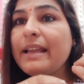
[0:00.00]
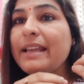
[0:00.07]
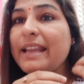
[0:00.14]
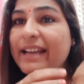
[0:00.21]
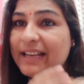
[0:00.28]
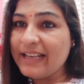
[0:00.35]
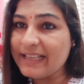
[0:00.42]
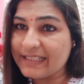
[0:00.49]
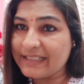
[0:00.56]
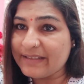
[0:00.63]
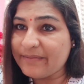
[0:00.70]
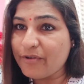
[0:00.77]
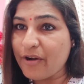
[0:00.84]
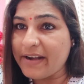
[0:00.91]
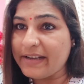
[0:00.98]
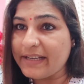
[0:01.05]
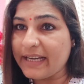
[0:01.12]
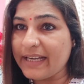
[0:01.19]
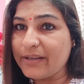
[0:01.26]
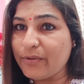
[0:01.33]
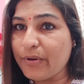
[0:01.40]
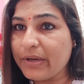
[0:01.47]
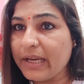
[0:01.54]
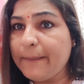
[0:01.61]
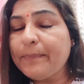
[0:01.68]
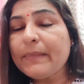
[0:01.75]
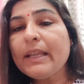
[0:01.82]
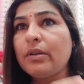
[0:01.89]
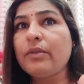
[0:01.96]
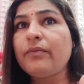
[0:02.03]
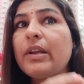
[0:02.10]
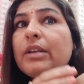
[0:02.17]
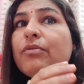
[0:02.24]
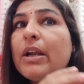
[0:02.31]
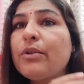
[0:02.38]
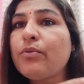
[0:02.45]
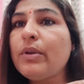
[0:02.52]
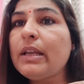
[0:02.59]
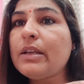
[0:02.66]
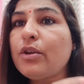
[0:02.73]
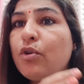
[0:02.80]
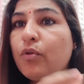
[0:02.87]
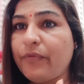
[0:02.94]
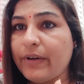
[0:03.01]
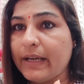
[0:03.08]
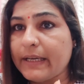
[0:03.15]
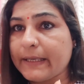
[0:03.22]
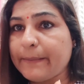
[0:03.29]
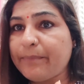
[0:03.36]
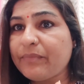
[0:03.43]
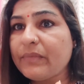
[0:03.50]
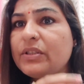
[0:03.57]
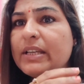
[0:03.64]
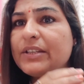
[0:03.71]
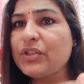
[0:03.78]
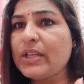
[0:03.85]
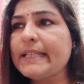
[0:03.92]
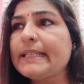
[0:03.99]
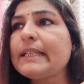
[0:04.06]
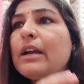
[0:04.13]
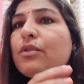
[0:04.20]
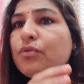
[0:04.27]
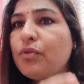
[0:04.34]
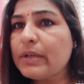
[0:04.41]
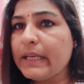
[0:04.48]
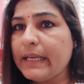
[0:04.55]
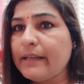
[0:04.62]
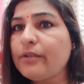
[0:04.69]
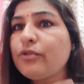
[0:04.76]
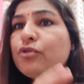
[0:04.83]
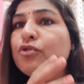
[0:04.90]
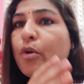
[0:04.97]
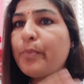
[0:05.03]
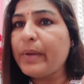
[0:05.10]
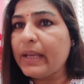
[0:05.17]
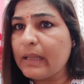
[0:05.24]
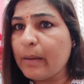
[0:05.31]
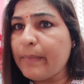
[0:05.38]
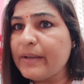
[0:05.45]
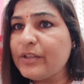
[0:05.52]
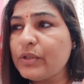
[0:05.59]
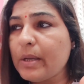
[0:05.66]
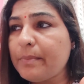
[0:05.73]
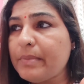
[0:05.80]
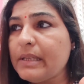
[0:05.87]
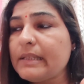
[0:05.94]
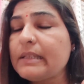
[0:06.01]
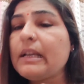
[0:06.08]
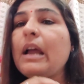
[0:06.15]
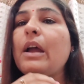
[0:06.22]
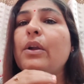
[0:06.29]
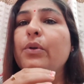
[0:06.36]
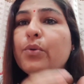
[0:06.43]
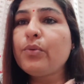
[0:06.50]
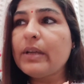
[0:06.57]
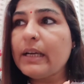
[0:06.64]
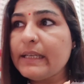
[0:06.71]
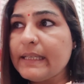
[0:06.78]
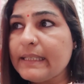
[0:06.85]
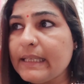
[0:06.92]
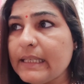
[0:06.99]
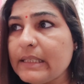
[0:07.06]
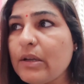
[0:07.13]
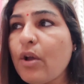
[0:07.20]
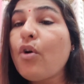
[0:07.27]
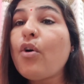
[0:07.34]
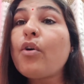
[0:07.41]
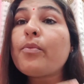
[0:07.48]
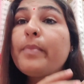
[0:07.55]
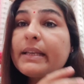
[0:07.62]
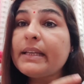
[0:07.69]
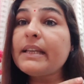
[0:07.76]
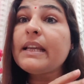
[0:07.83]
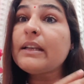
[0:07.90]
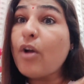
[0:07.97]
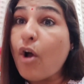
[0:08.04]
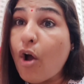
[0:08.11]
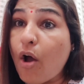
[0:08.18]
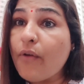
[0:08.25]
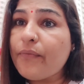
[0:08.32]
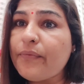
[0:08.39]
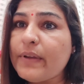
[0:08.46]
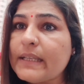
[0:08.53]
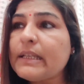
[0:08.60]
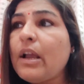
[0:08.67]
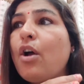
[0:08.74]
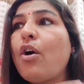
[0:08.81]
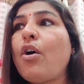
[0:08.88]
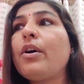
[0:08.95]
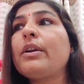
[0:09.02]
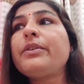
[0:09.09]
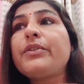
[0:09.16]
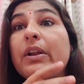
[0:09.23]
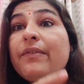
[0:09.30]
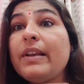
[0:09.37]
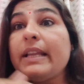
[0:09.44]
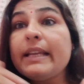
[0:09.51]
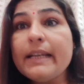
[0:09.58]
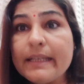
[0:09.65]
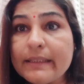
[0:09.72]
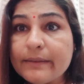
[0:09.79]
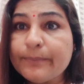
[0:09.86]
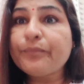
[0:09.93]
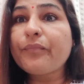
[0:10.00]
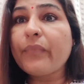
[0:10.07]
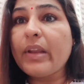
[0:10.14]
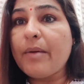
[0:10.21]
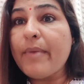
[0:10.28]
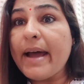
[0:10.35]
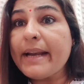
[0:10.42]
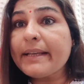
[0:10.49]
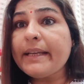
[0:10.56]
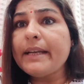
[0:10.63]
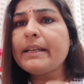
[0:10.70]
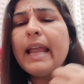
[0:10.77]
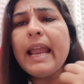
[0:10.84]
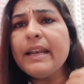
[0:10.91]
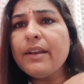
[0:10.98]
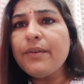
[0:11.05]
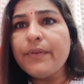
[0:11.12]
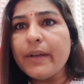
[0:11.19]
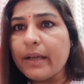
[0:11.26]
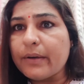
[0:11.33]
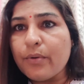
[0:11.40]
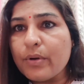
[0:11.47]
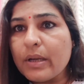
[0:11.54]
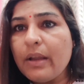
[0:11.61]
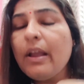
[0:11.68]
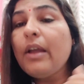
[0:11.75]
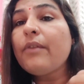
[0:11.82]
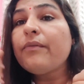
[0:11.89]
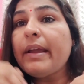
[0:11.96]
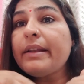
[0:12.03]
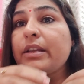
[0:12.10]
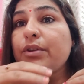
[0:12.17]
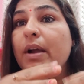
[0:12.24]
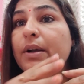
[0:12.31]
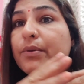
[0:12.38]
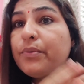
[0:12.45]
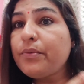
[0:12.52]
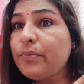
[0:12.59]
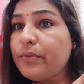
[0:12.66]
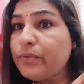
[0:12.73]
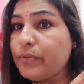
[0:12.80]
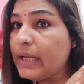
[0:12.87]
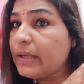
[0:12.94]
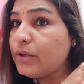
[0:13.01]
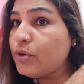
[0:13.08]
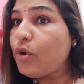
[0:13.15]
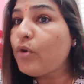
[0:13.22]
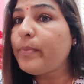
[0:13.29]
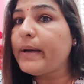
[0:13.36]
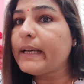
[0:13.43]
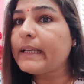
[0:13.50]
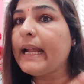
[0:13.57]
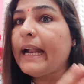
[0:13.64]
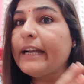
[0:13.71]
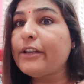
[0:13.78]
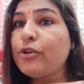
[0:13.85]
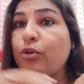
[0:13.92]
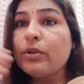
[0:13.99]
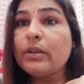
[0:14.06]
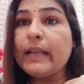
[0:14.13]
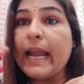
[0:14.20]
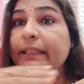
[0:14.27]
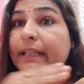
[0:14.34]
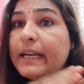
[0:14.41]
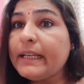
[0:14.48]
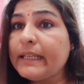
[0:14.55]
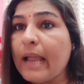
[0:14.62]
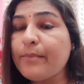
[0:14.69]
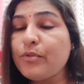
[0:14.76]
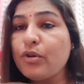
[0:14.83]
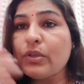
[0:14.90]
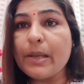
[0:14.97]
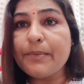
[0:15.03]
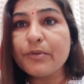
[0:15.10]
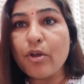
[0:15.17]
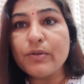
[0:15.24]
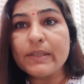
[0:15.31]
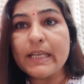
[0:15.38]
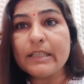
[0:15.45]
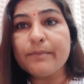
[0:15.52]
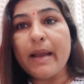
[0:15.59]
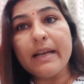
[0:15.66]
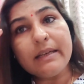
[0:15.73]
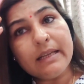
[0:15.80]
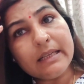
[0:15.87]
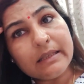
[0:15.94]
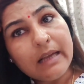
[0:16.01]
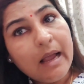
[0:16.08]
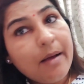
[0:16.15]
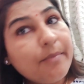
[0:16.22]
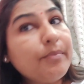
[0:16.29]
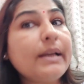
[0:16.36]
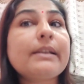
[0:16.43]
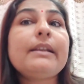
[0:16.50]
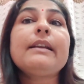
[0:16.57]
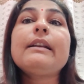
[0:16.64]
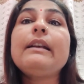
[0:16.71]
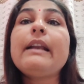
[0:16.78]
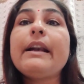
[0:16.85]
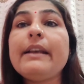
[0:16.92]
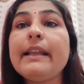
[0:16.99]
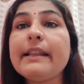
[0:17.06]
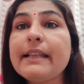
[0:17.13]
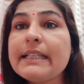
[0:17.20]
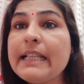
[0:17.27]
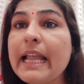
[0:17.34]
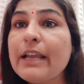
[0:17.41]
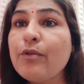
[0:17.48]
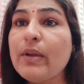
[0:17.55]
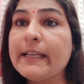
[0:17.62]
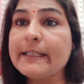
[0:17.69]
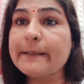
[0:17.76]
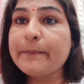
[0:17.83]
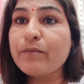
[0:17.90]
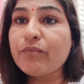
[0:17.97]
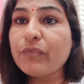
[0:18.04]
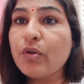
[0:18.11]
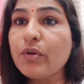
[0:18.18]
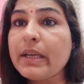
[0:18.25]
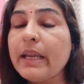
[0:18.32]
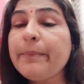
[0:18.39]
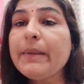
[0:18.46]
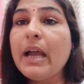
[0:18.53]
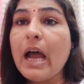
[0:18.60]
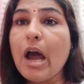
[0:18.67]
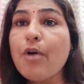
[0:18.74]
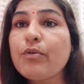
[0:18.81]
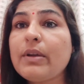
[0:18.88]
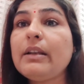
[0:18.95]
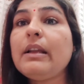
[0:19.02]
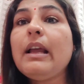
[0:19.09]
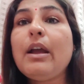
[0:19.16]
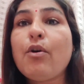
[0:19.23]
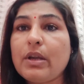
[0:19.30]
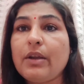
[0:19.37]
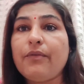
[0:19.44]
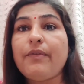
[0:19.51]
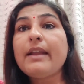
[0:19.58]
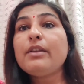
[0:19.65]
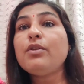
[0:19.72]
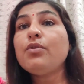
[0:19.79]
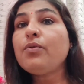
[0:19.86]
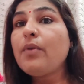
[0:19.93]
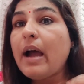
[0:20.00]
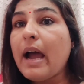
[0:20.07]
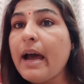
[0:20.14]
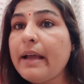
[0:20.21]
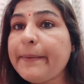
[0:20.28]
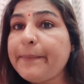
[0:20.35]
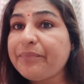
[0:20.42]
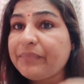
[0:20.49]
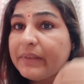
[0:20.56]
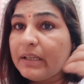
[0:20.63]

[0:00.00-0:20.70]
English content, okay. When you are doing your work, just as cooking, chopping the vegetables, do the dishes, or working in an office, or traveling in market, anywhere, okay. When you are doing your work, and you at that time your subconscious mind is working learning this language, okay. How can, okay, when you are